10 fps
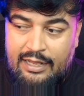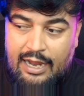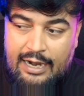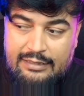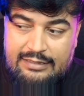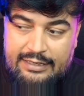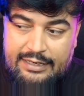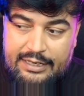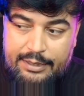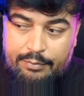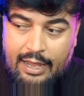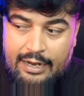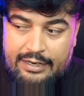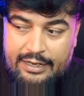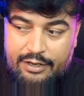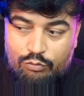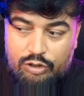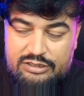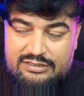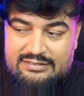and then name, and here
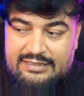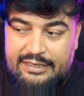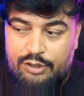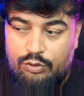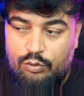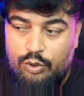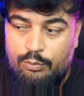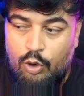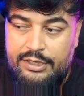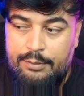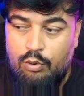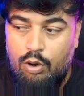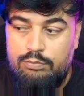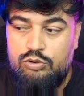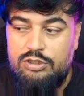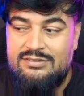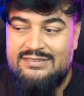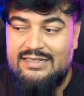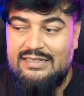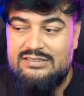what it is saying, good morning Bob. So it's
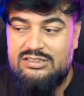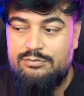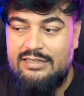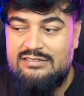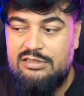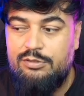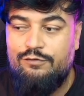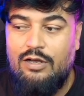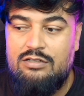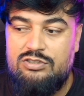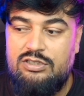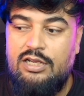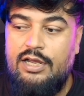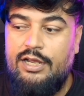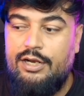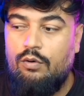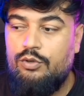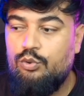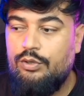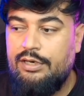a customizable function. Now
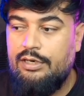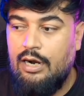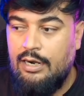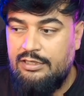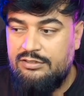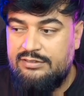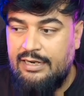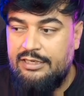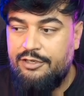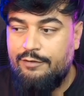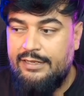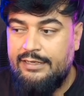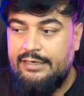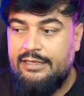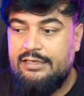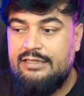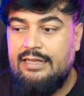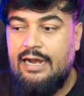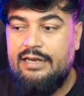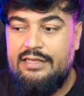you can understand it very clearly
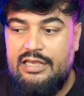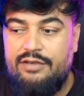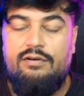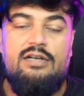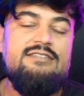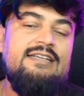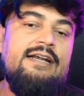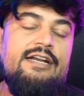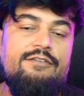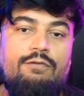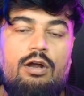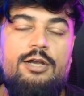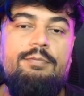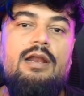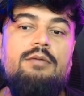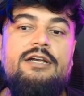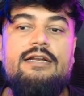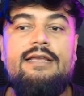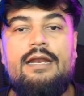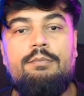that keywords and default
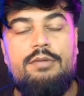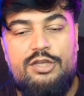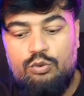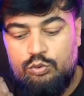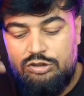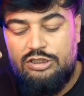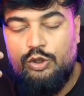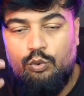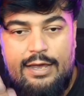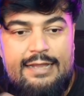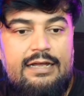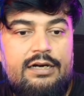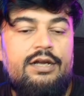parameter can be used together